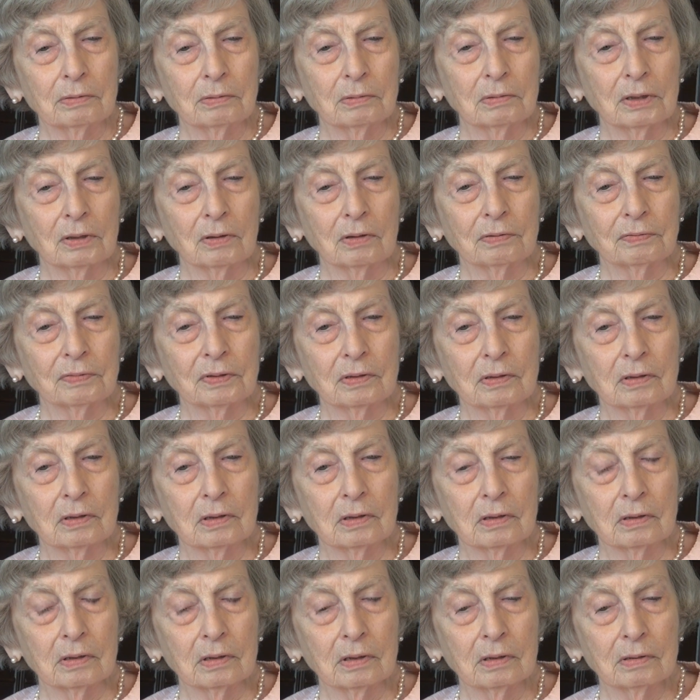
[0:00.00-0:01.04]
went off
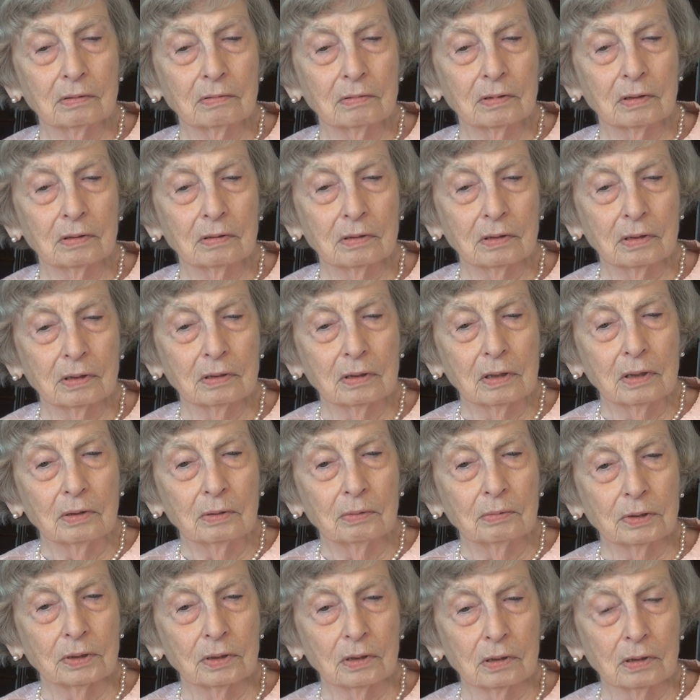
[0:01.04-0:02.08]

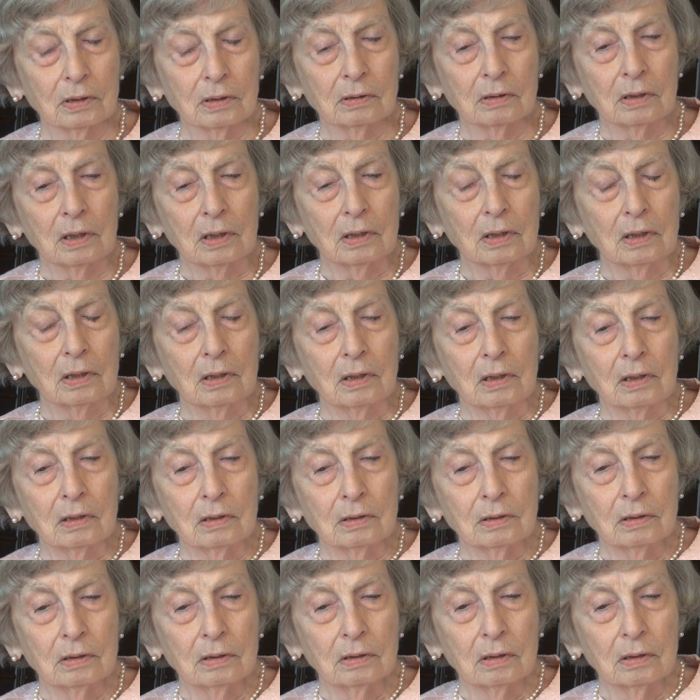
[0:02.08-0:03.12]
was on the
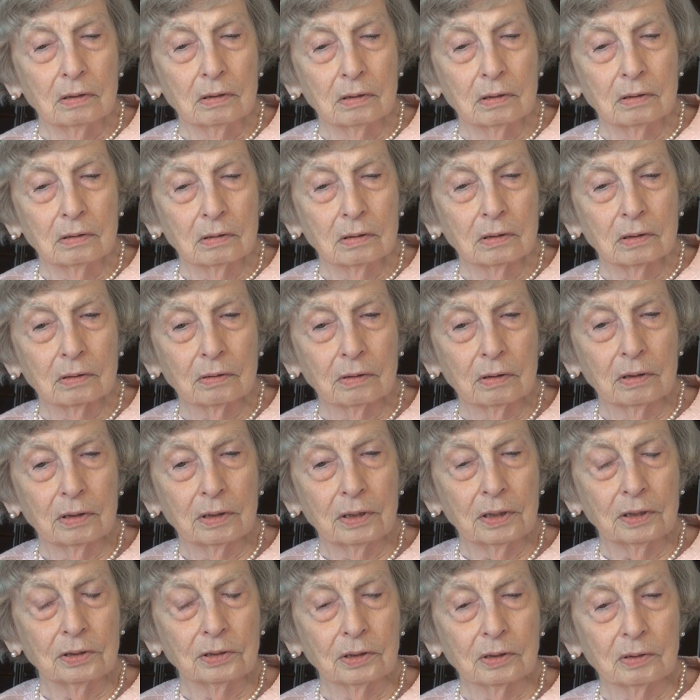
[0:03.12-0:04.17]

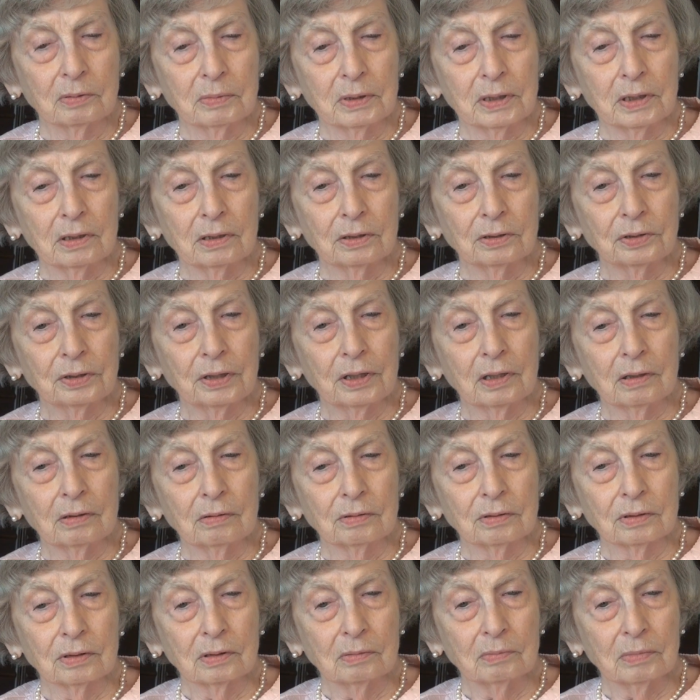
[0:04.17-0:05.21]
accreditation committee, the
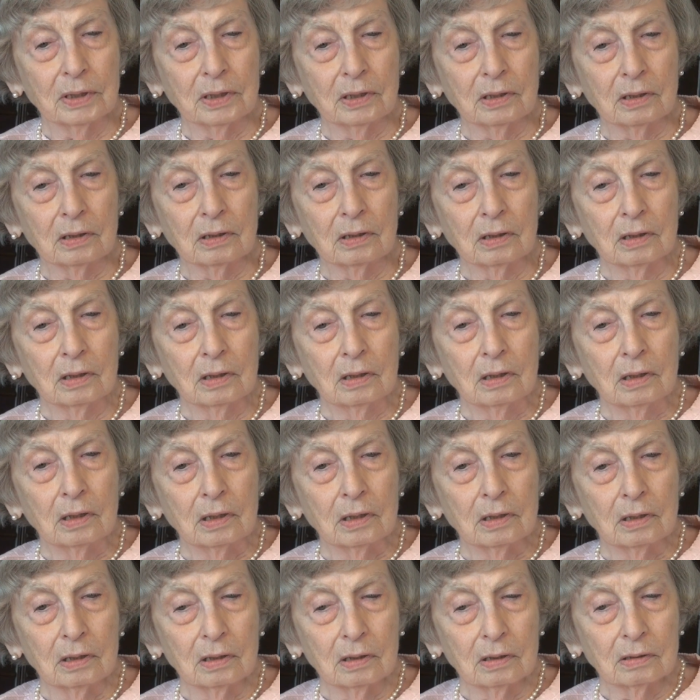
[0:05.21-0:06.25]
standards committee,
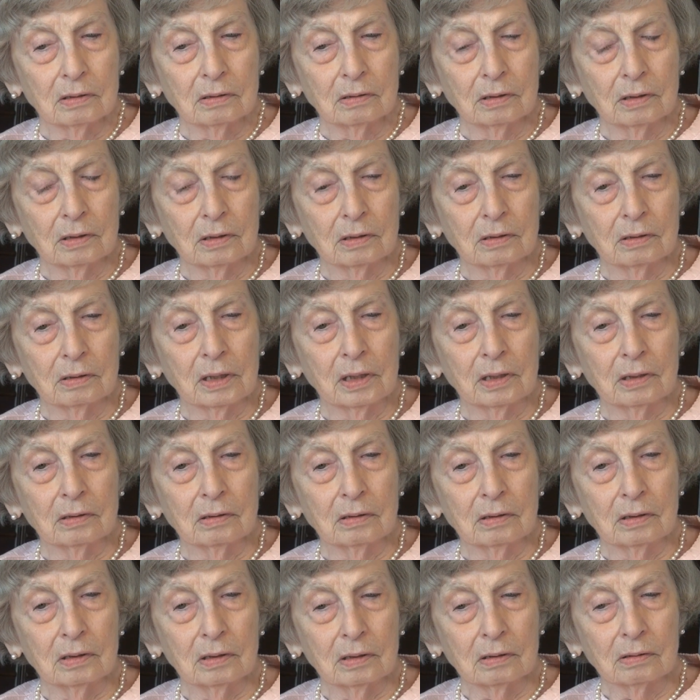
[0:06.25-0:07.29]
and,
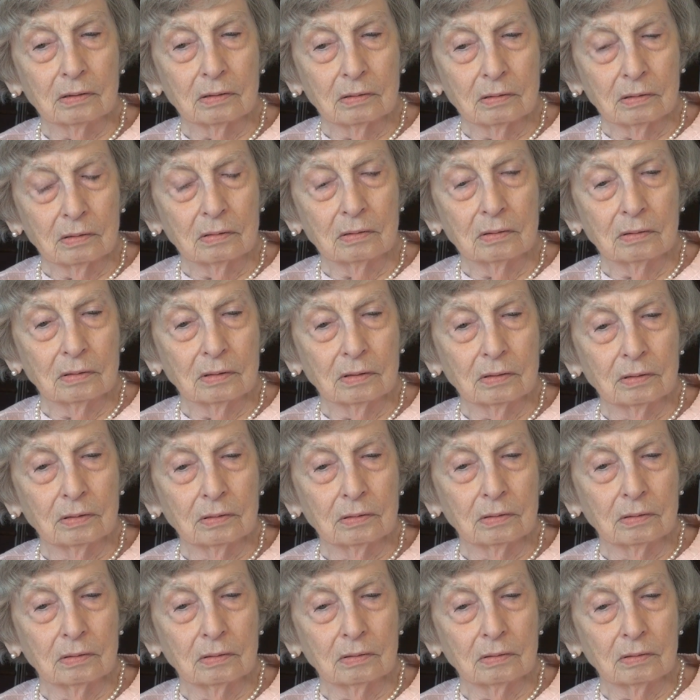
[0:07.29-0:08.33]
and the
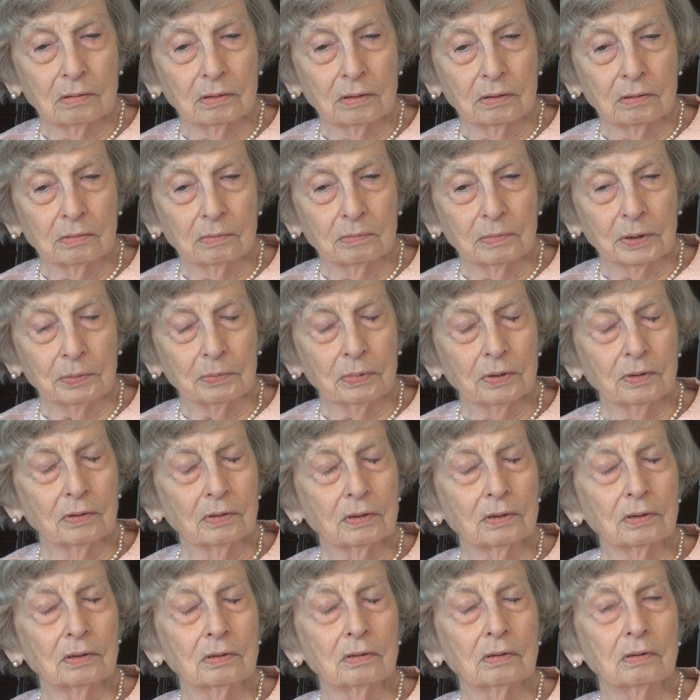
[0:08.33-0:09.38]
member
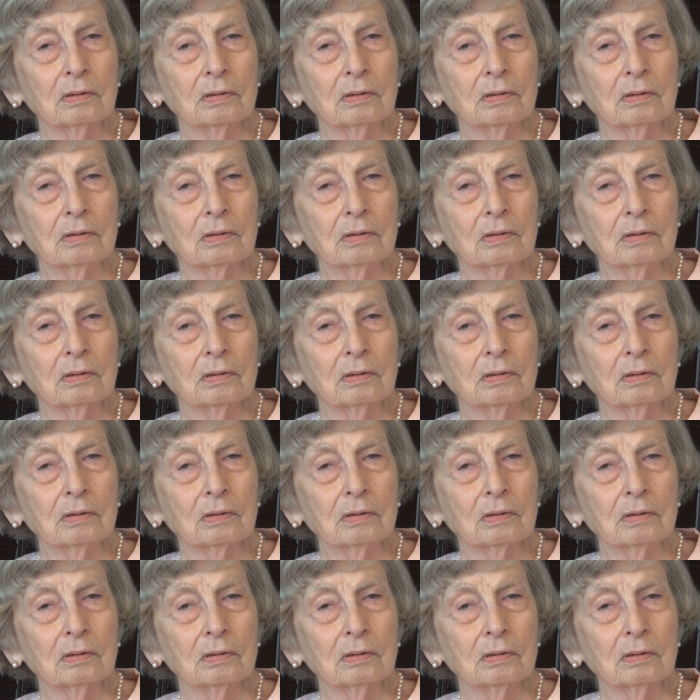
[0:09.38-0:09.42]
of